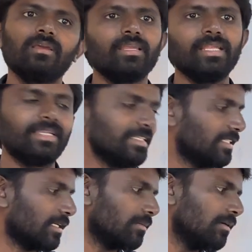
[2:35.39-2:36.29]

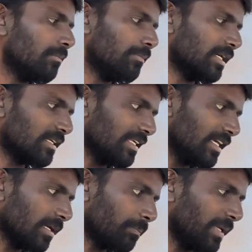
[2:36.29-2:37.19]
Integer. But
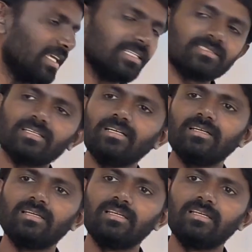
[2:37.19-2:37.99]
here p is a